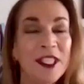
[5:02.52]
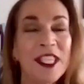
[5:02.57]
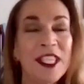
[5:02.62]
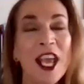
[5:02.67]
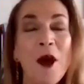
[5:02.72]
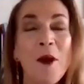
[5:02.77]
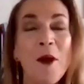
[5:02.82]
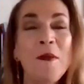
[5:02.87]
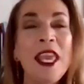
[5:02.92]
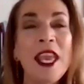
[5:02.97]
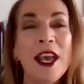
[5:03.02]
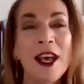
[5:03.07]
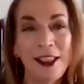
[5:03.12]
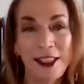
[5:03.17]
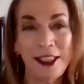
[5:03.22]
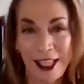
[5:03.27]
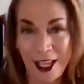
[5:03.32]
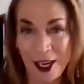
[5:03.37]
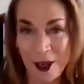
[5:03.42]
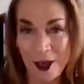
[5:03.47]
So tell me
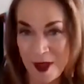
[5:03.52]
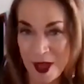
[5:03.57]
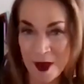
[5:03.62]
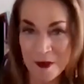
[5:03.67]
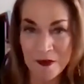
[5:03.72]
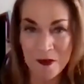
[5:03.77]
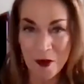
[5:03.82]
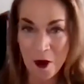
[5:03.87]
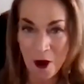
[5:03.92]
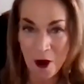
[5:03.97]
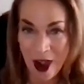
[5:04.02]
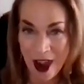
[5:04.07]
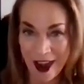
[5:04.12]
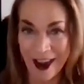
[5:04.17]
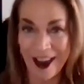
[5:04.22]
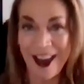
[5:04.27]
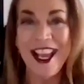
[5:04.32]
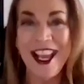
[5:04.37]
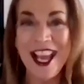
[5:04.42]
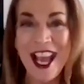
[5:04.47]
a little bit
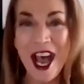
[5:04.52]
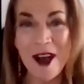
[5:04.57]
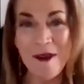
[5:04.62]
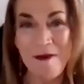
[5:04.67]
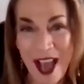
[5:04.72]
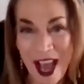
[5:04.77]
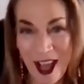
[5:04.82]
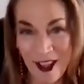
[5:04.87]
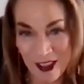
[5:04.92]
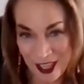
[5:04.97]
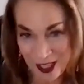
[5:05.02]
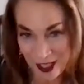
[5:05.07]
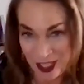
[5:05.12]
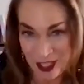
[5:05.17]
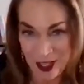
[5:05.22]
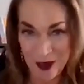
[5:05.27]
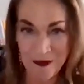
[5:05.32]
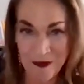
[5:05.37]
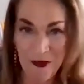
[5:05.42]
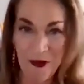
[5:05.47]
more about the
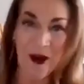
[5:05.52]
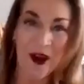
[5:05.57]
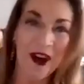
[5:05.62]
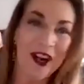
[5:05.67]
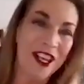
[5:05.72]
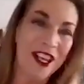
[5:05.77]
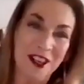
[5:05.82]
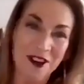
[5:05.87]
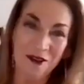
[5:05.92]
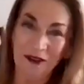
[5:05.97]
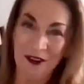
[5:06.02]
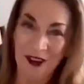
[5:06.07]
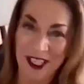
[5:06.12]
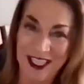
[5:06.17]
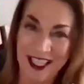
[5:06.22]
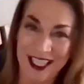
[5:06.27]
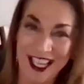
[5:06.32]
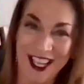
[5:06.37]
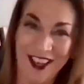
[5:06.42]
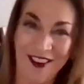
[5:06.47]
support you've
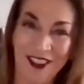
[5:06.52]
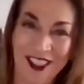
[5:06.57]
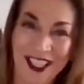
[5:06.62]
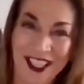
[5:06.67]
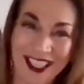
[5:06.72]
received.